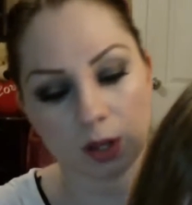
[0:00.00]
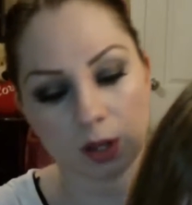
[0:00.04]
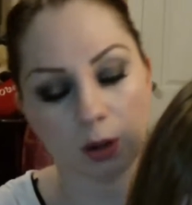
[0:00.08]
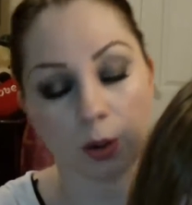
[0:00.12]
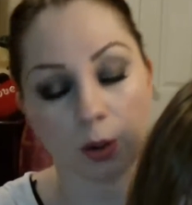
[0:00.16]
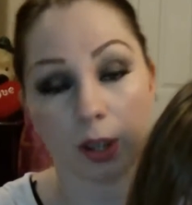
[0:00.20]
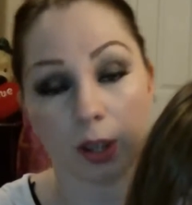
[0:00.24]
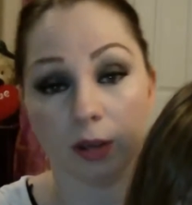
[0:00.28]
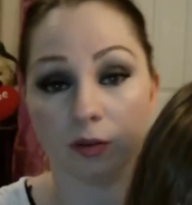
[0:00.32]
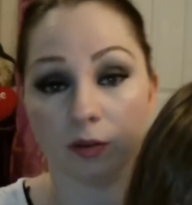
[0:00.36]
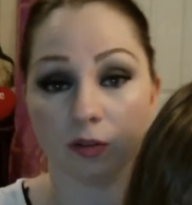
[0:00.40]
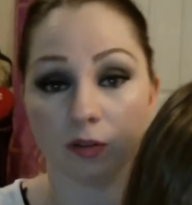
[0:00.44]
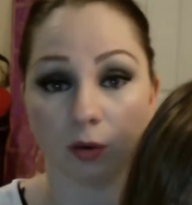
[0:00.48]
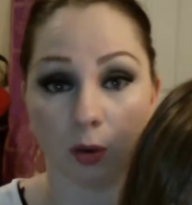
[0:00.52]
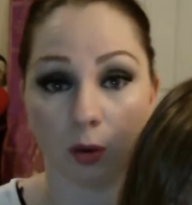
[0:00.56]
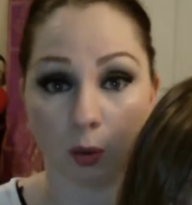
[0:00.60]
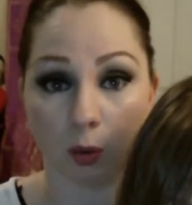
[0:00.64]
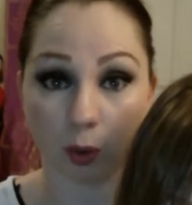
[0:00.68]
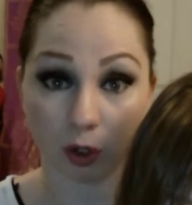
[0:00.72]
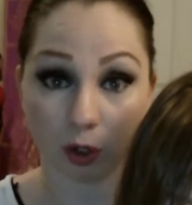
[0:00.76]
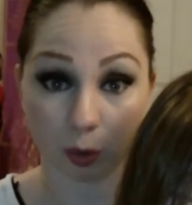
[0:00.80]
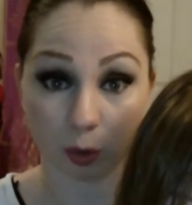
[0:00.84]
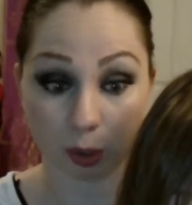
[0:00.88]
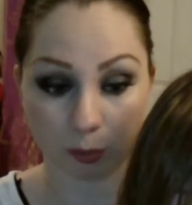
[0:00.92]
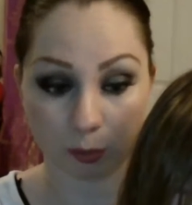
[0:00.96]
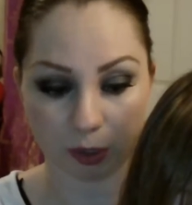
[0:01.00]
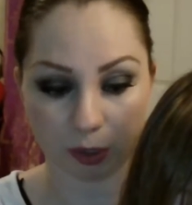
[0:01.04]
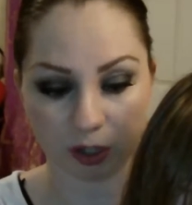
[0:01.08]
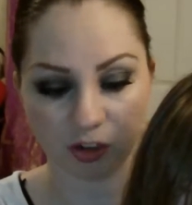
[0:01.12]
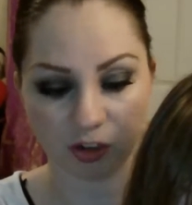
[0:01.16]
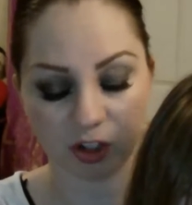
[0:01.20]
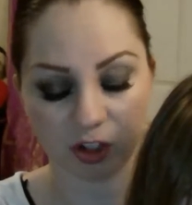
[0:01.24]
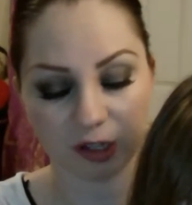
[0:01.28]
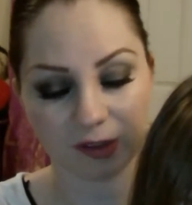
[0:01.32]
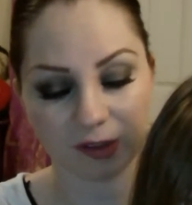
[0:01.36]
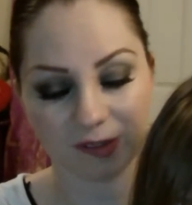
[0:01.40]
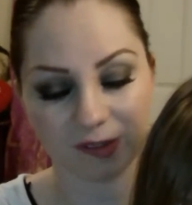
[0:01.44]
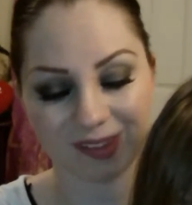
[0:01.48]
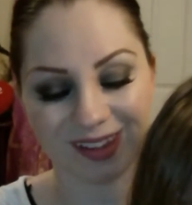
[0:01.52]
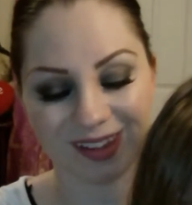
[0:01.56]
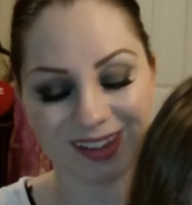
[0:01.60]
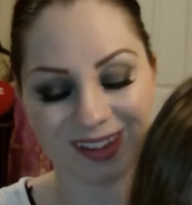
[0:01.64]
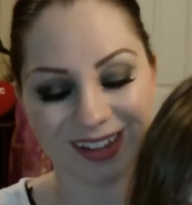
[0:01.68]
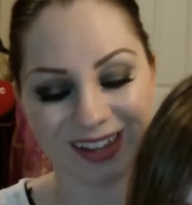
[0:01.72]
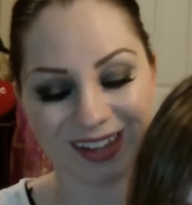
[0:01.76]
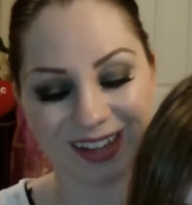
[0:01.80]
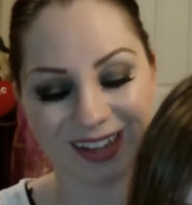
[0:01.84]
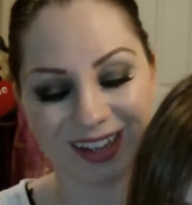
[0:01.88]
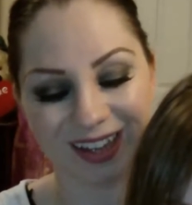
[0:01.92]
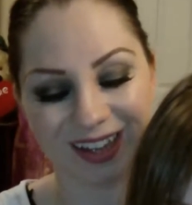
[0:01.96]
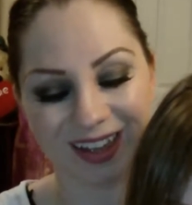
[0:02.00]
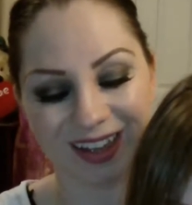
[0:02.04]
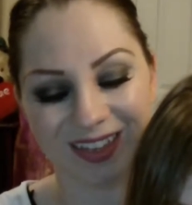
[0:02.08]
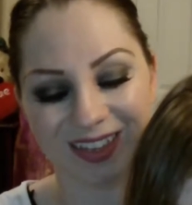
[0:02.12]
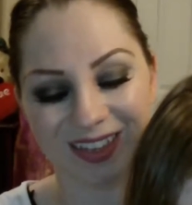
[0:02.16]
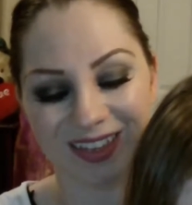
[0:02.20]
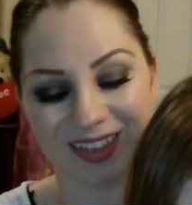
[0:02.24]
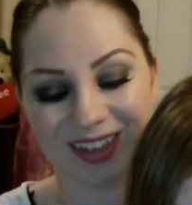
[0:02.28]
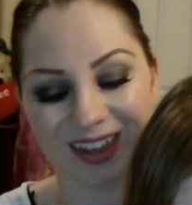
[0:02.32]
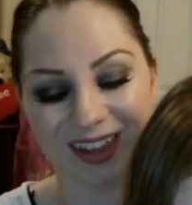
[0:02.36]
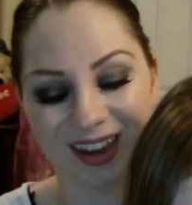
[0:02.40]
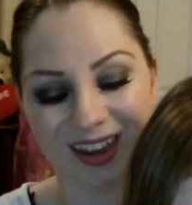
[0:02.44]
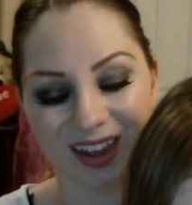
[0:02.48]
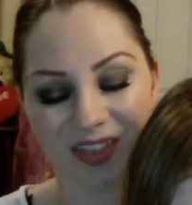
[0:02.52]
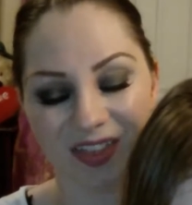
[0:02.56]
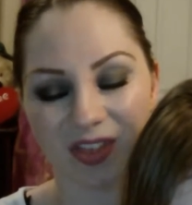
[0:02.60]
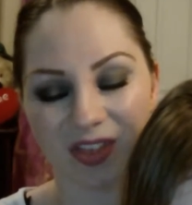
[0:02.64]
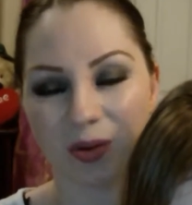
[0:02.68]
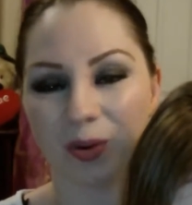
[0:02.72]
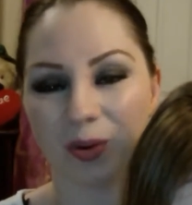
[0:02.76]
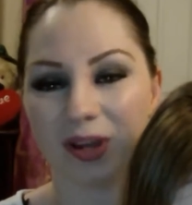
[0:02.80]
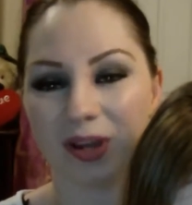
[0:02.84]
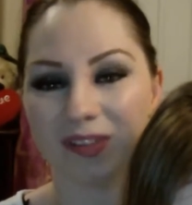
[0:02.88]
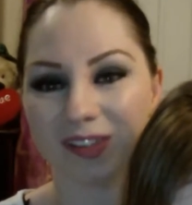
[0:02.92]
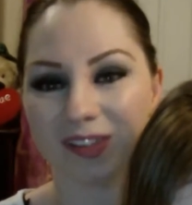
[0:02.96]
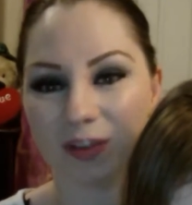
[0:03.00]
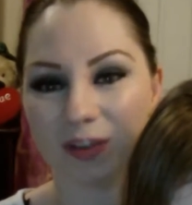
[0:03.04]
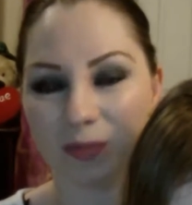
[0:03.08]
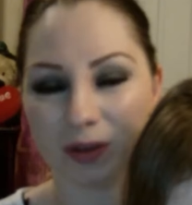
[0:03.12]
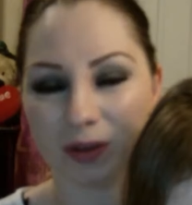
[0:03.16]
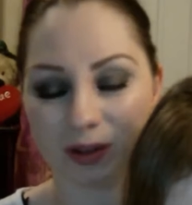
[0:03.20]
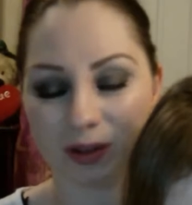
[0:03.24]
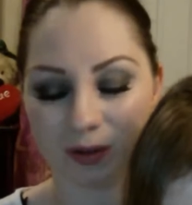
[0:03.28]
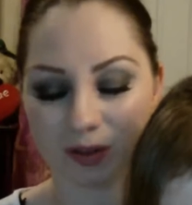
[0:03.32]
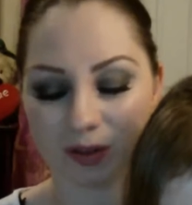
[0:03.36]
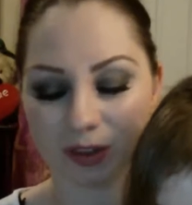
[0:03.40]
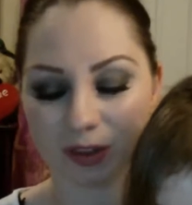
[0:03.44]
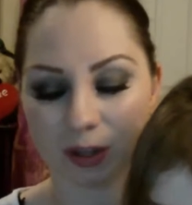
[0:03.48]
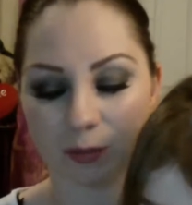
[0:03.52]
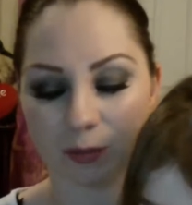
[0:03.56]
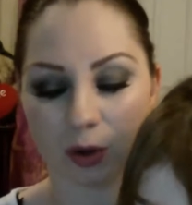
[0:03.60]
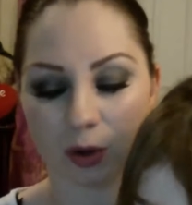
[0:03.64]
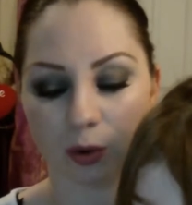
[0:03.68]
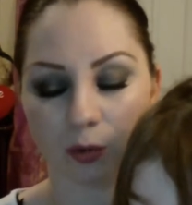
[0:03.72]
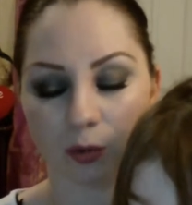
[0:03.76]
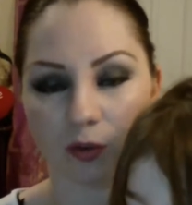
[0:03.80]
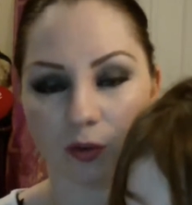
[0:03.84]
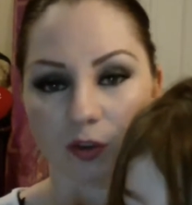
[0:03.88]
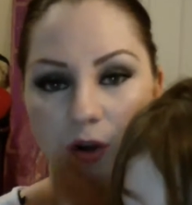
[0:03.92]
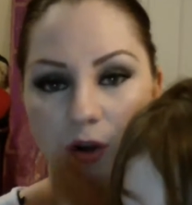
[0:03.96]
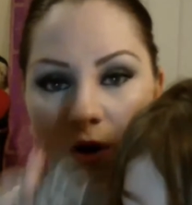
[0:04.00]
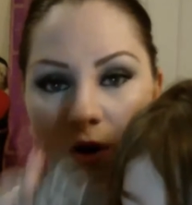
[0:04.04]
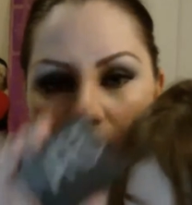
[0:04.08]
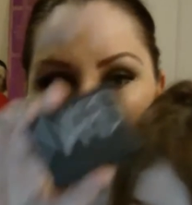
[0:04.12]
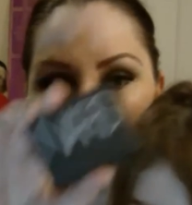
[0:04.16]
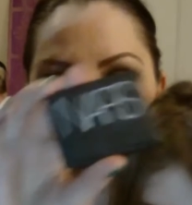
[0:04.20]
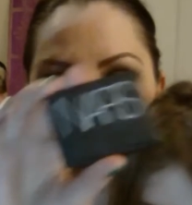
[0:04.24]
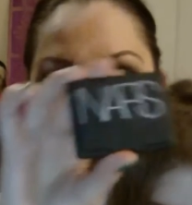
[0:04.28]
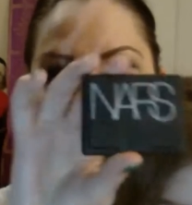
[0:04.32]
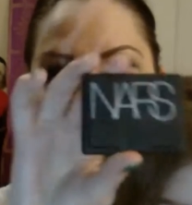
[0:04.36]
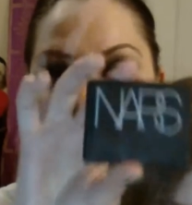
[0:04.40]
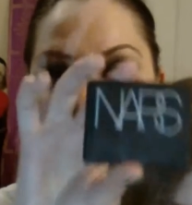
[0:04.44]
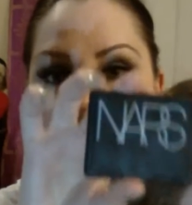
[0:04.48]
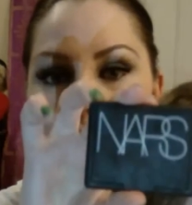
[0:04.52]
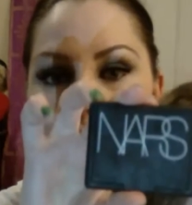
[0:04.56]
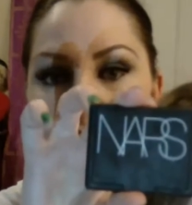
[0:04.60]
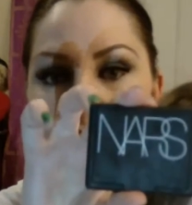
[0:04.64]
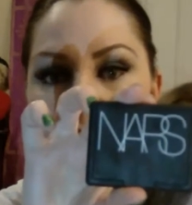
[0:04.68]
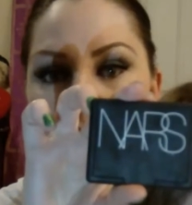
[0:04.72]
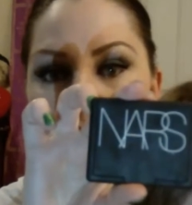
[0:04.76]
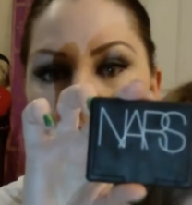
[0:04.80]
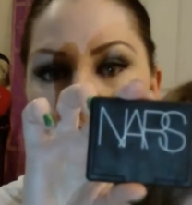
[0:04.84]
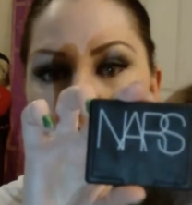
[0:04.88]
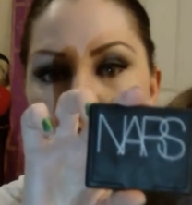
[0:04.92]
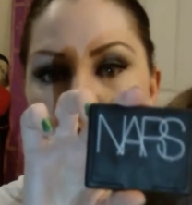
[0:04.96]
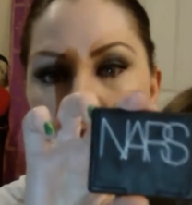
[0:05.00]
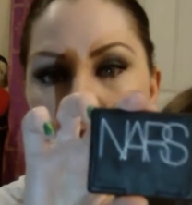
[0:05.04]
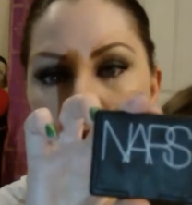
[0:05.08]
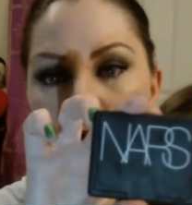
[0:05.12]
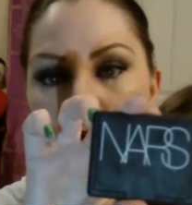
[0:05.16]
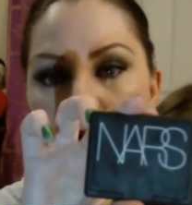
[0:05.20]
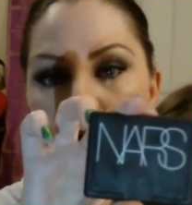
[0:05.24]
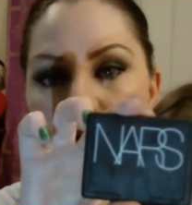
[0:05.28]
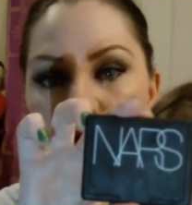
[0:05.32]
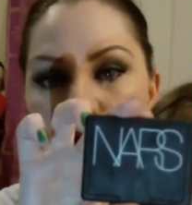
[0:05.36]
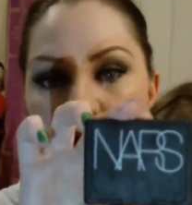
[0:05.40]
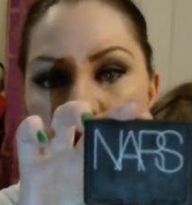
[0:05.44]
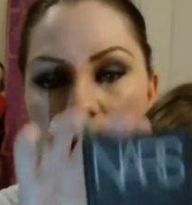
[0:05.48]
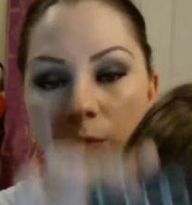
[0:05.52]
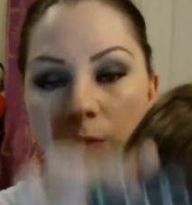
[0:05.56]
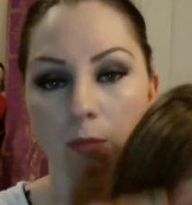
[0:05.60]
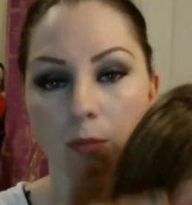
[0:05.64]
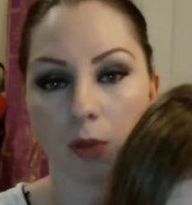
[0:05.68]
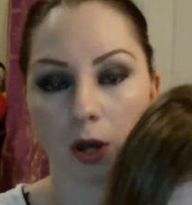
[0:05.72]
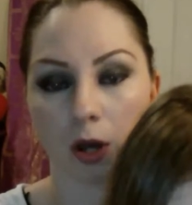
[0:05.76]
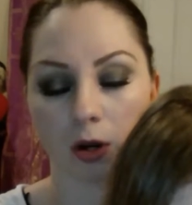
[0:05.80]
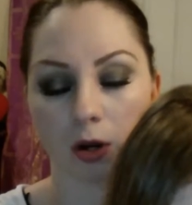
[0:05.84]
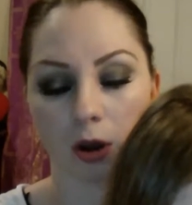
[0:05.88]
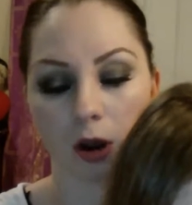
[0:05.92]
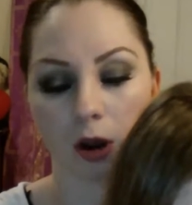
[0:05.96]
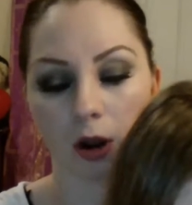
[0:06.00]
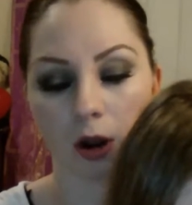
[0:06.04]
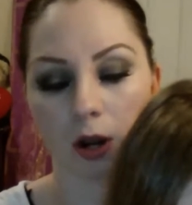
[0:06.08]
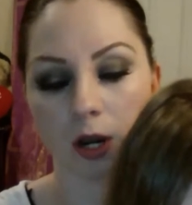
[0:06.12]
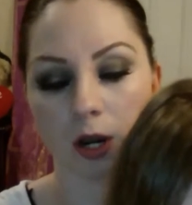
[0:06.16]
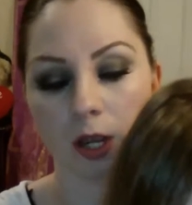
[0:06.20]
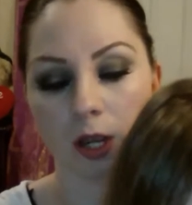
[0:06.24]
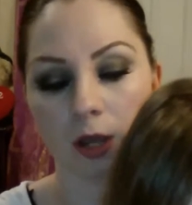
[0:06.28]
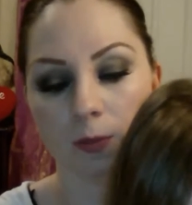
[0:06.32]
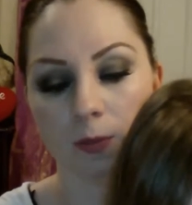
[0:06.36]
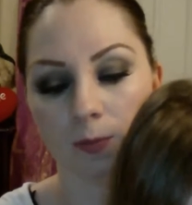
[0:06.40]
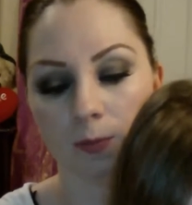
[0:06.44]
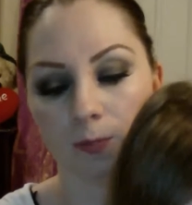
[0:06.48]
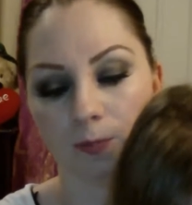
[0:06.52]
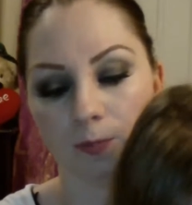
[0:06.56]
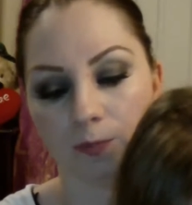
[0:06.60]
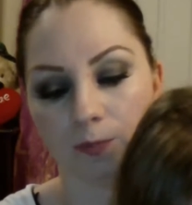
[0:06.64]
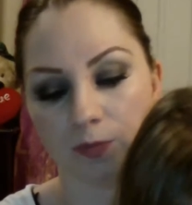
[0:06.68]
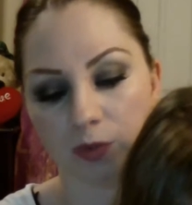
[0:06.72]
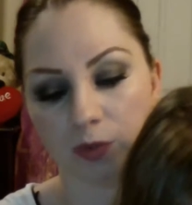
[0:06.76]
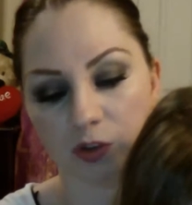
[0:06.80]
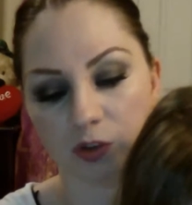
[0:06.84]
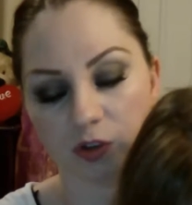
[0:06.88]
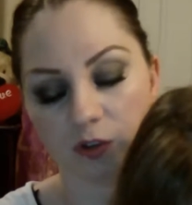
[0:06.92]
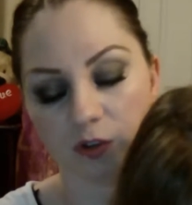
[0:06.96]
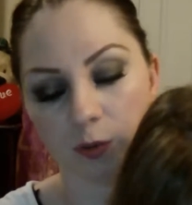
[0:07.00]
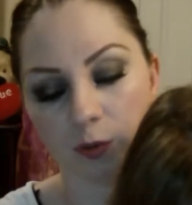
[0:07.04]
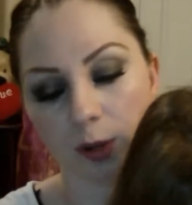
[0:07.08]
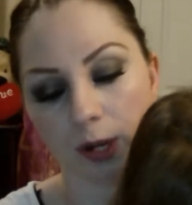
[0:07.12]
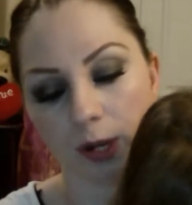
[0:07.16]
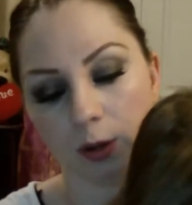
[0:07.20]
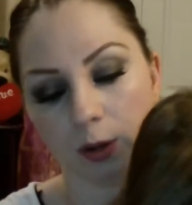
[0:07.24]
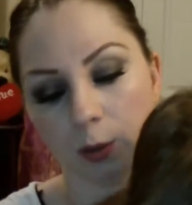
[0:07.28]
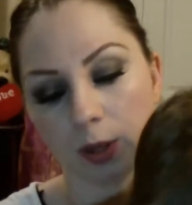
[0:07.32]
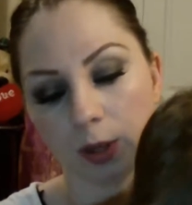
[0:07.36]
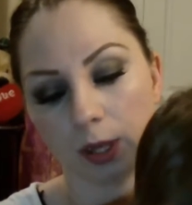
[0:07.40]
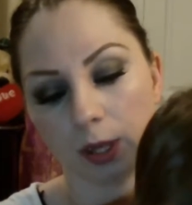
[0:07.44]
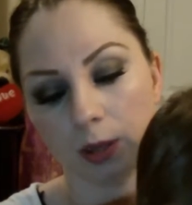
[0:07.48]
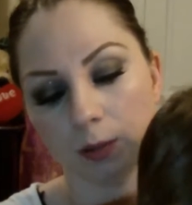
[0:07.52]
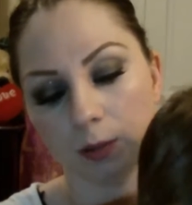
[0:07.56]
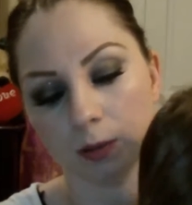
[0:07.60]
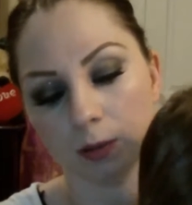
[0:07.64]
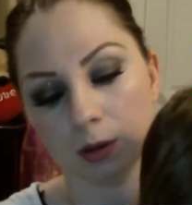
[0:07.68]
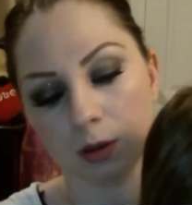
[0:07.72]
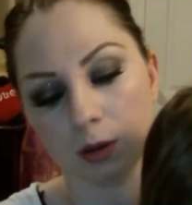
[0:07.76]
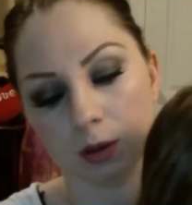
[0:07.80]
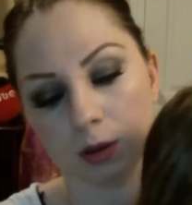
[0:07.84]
Okay, so we're doing blushes. The ones I've been using the most are the Nars Matahari. Just wait, okay?